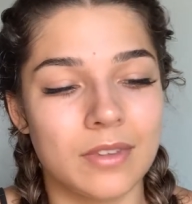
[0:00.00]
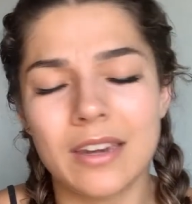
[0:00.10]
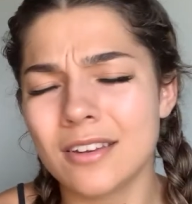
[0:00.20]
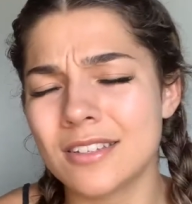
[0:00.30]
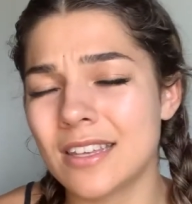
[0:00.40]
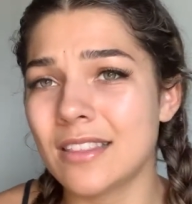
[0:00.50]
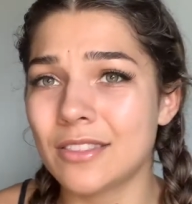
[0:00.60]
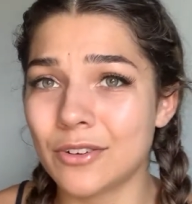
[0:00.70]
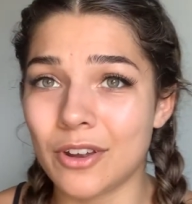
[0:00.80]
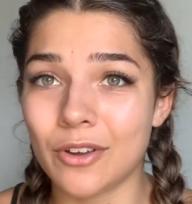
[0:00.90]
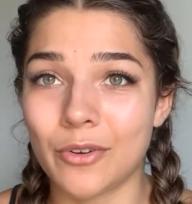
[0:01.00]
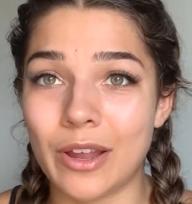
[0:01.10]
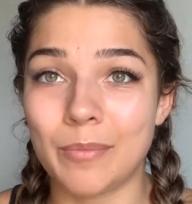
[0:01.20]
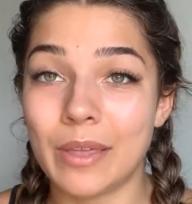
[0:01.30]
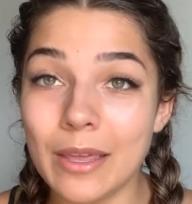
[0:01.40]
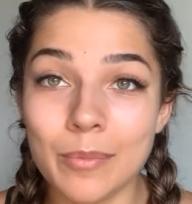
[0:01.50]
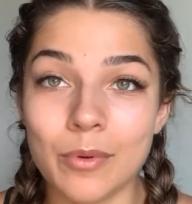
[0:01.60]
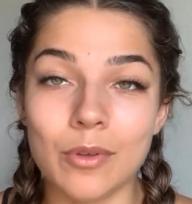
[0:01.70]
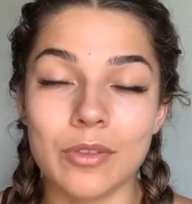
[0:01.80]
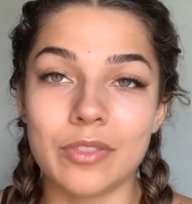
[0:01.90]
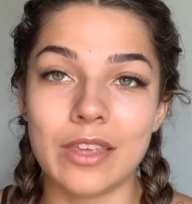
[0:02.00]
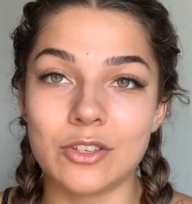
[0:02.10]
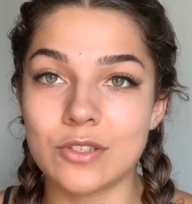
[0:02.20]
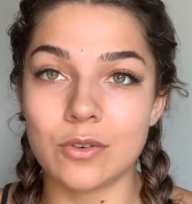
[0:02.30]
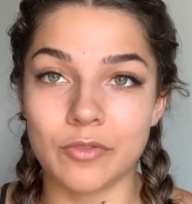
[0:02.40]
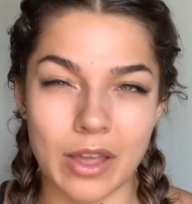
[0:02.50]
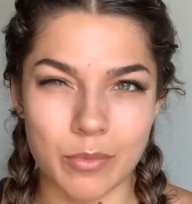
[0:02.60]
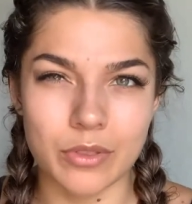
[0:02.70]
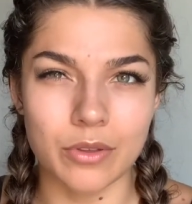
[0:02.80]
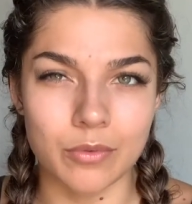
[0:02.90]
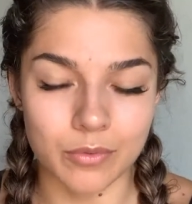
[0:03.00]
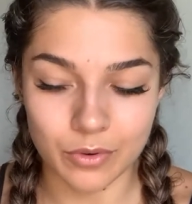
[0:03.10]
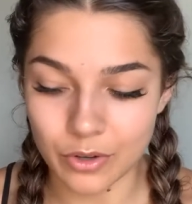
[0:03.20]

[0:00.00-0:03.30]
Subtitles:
And not to say that they're not great people, they just don't vibe with you.